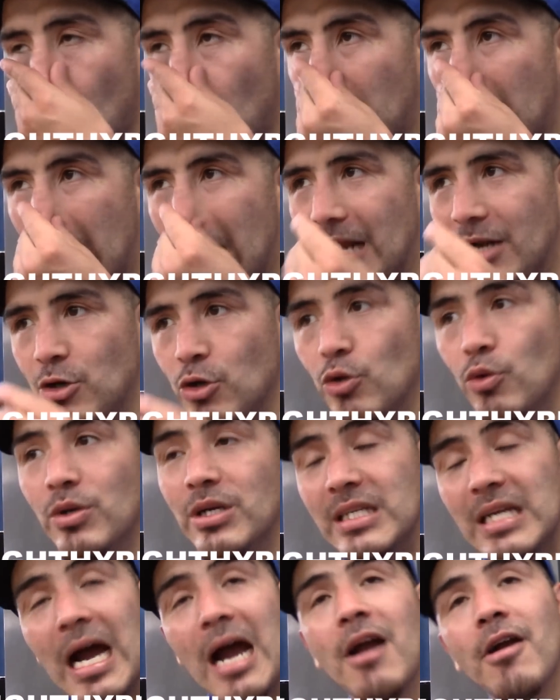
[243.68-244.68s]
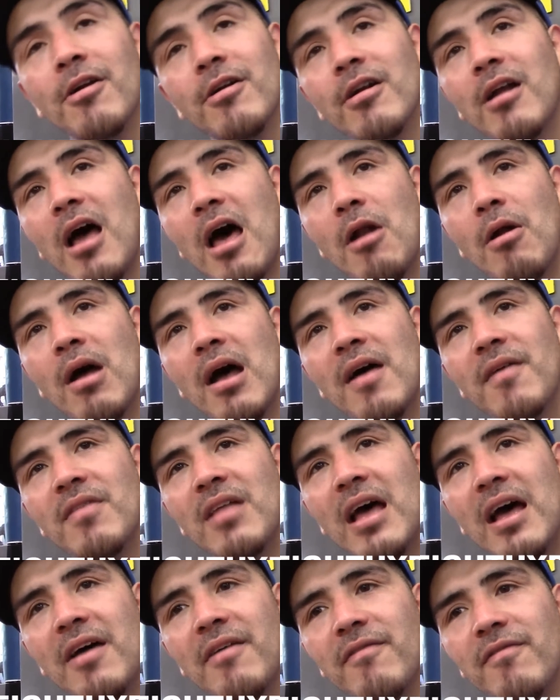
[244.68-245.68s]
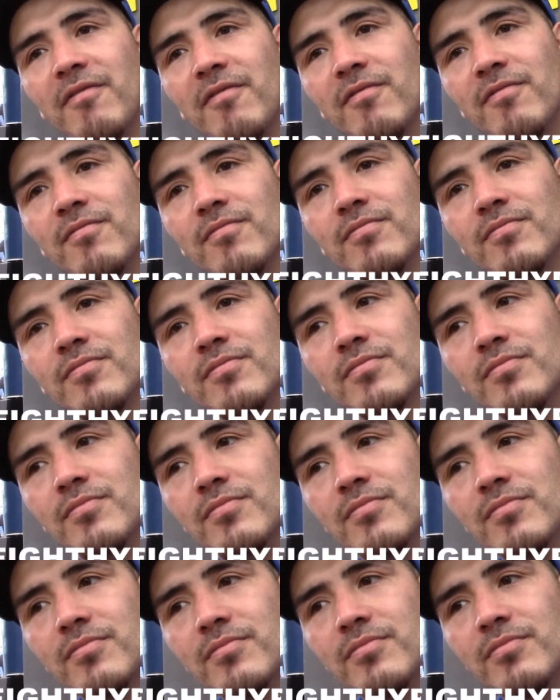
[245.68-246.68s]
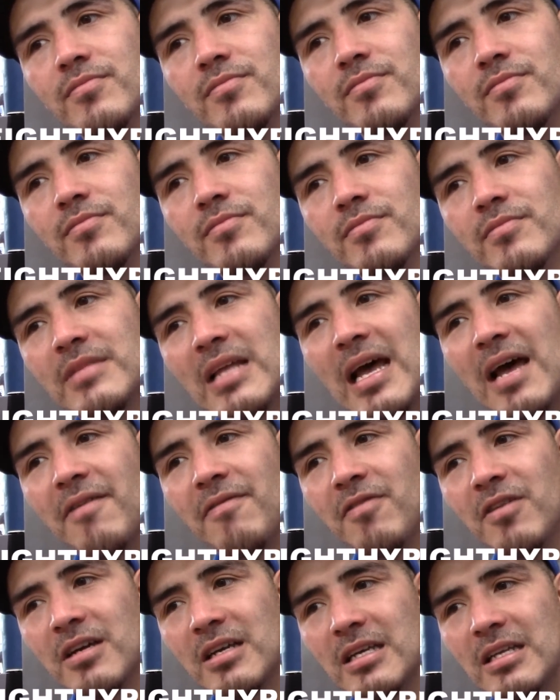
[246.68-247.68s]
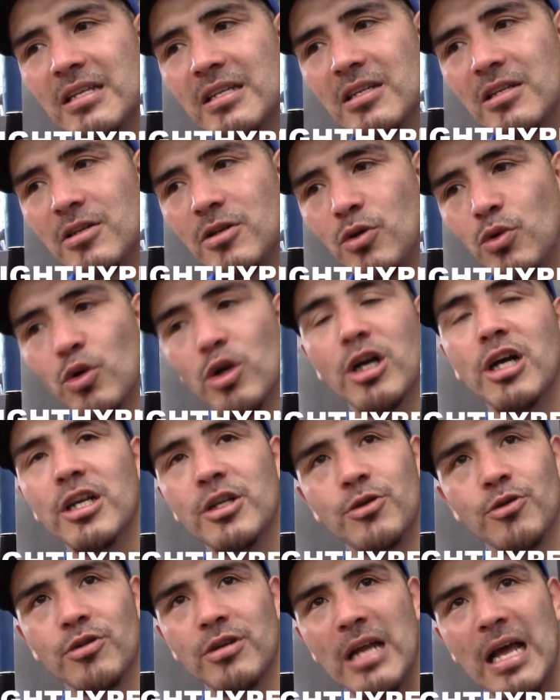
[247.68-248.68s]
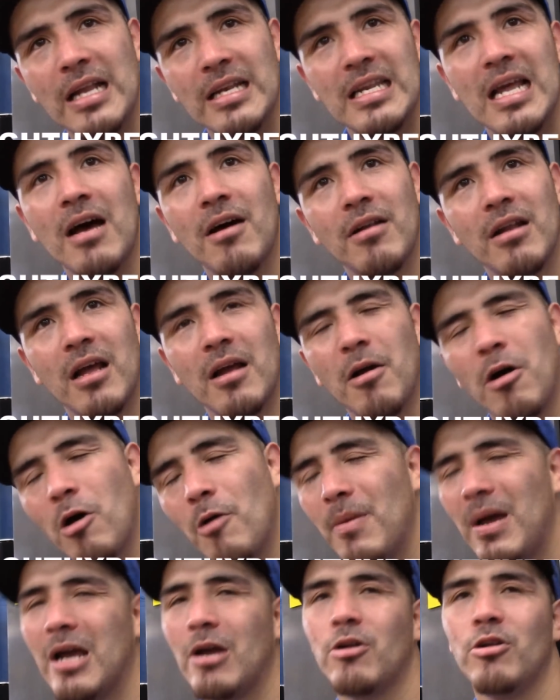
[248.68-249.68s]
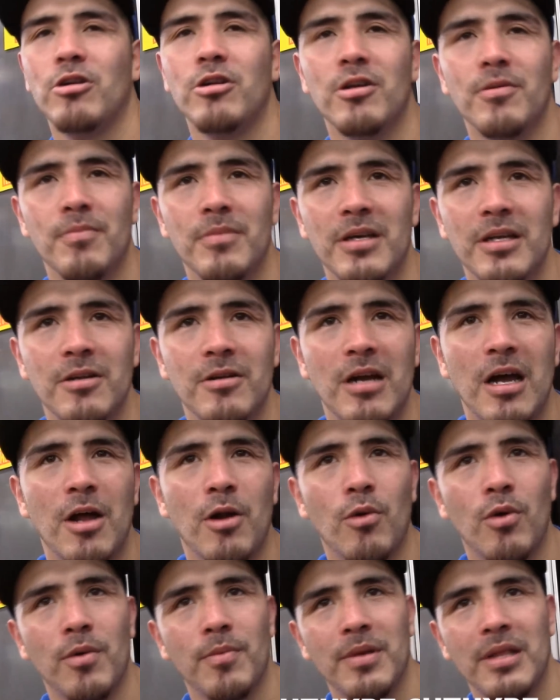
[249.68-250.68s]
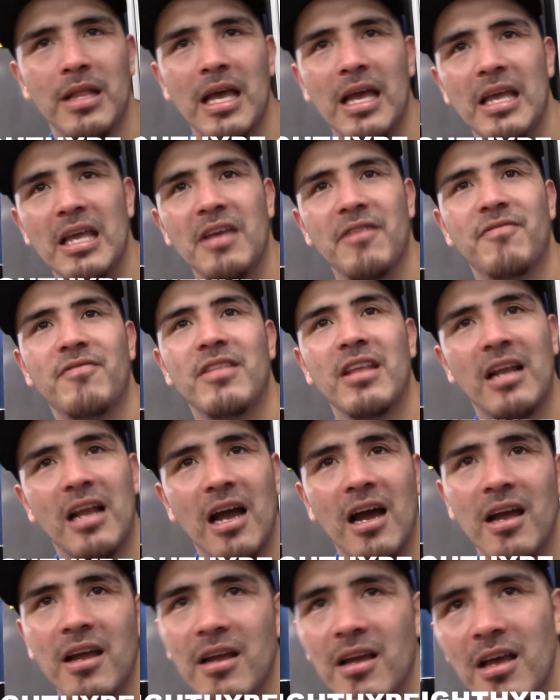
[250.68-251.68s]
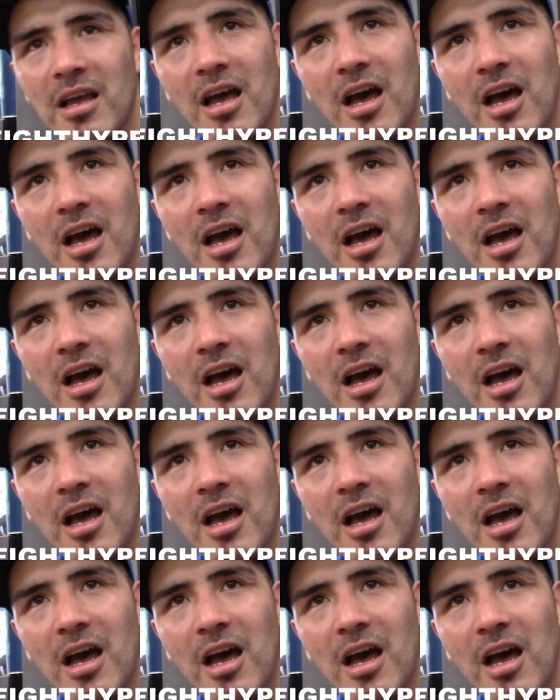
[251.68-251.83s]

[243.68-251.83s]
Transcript: when I do retire, I don't have that that fucking grudge or that doubt like, oh man, I could have done better. I don't want to be that if the guy. Mm-hmm.